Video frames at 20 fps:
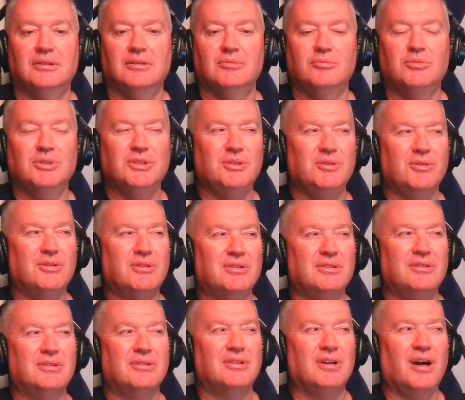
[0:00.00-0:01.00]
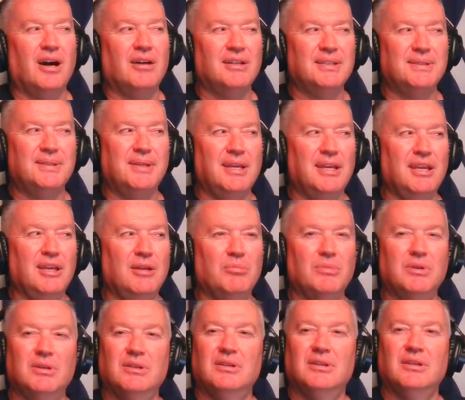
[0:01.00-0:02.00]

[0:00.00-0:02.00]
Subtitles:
Would you call a team